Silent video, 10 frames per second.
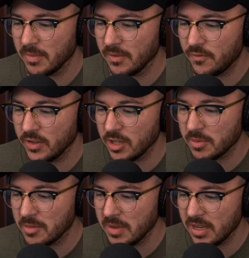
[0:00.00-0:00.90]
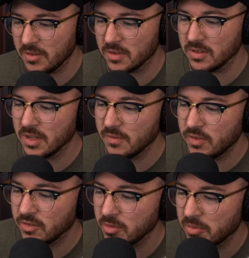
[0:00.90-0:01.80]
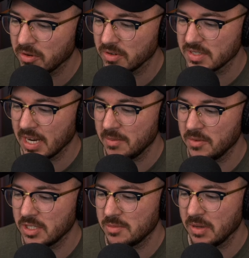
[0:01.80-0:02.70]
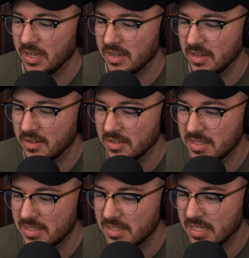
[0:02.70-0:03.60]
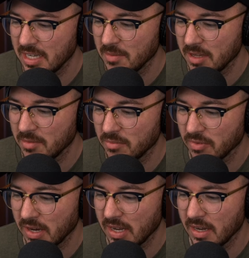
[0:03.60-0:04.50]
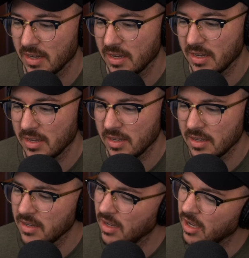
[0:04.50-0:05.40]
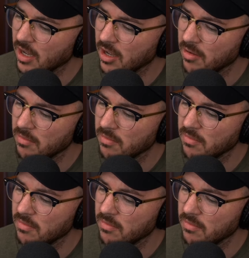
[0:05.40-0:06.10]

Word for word: Philip Emmanuel, Field Reporters, time to expand your team and brand. I